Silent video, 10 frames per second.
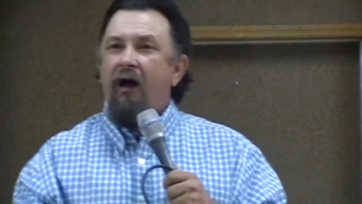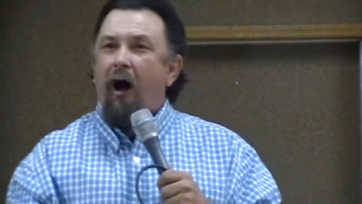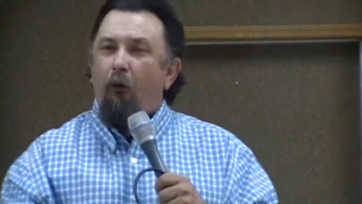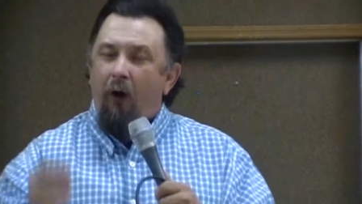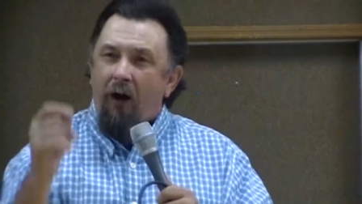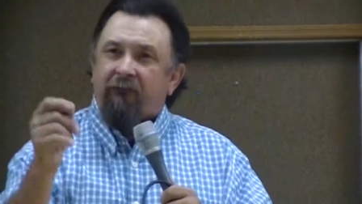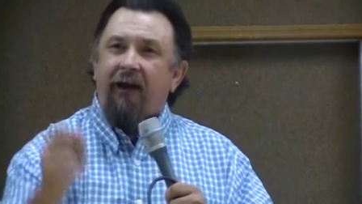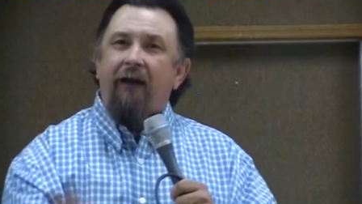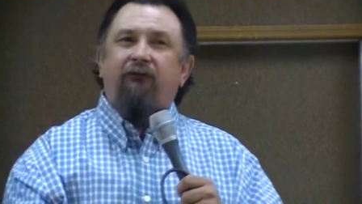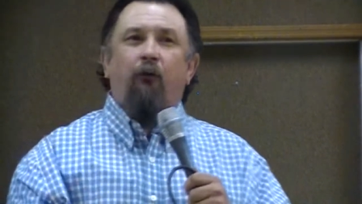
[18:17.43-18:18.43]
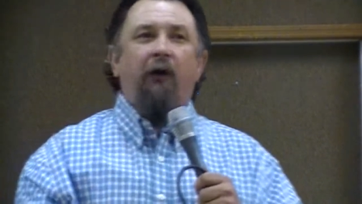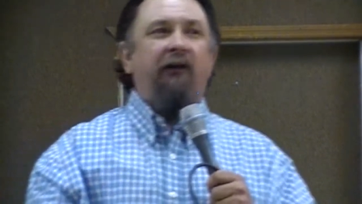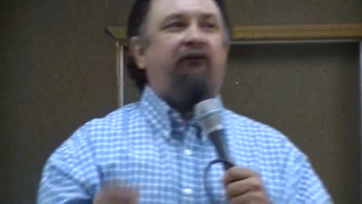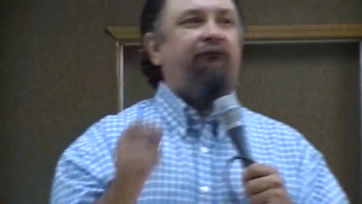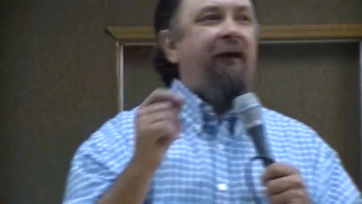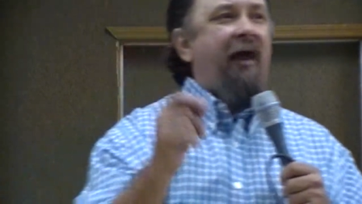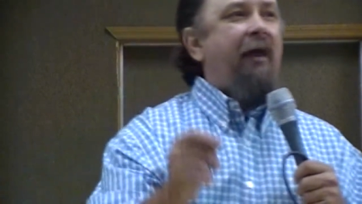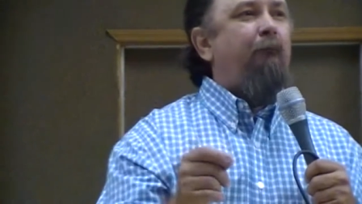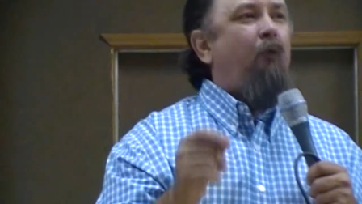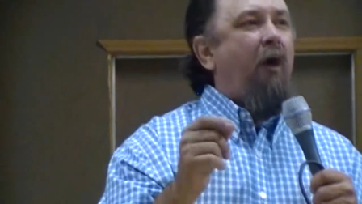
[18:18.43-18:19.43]
I walked out to where this
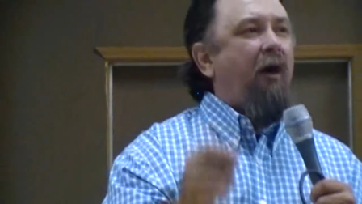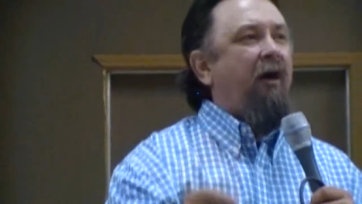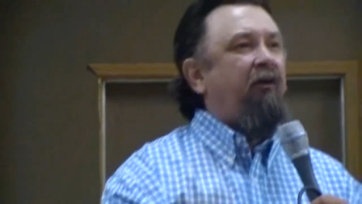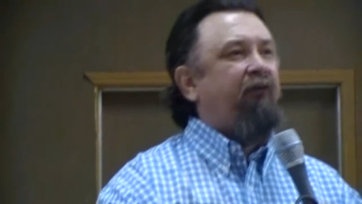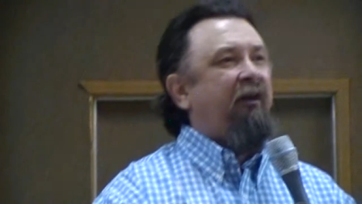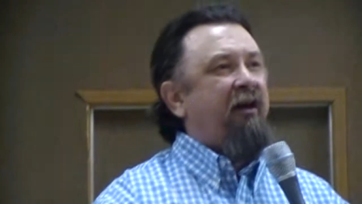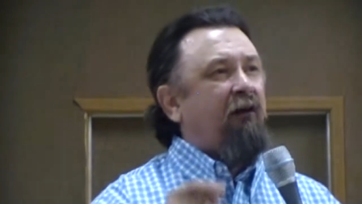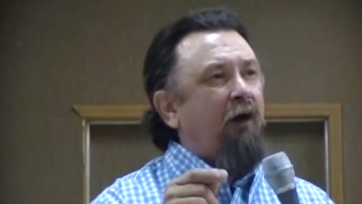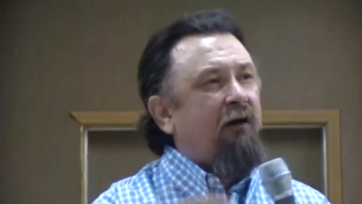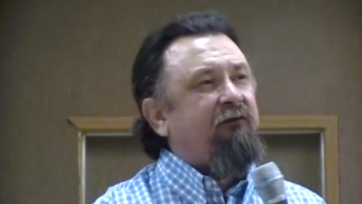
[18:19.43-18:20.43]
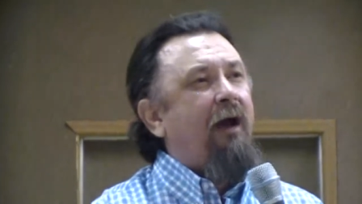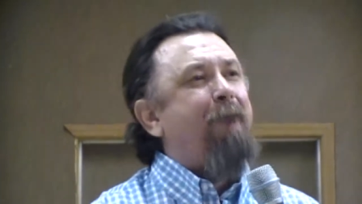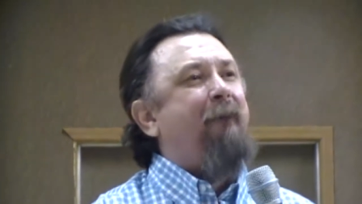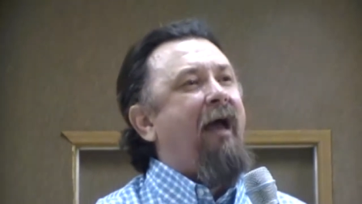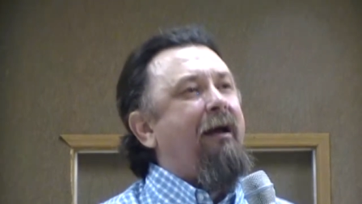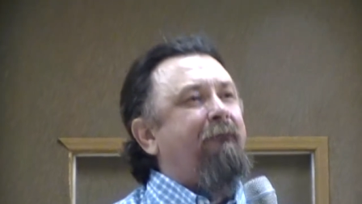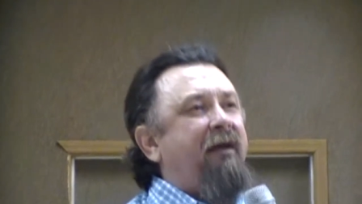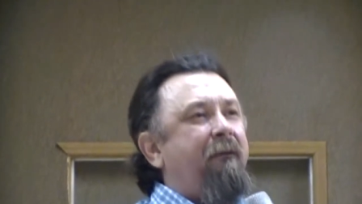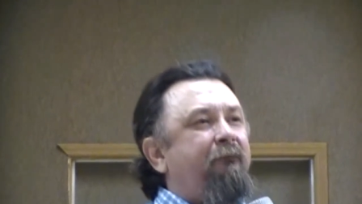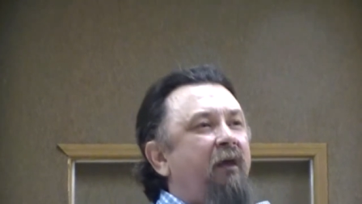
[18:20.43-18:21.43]
man was, and he looked up at
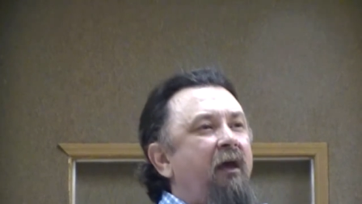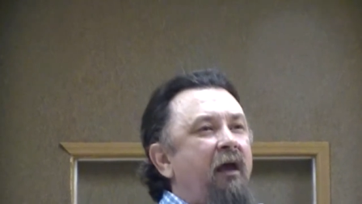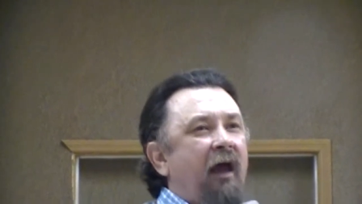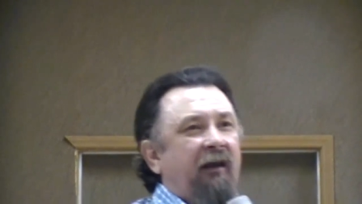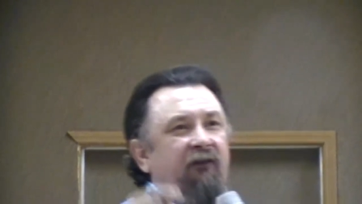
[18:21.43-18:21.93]
me, and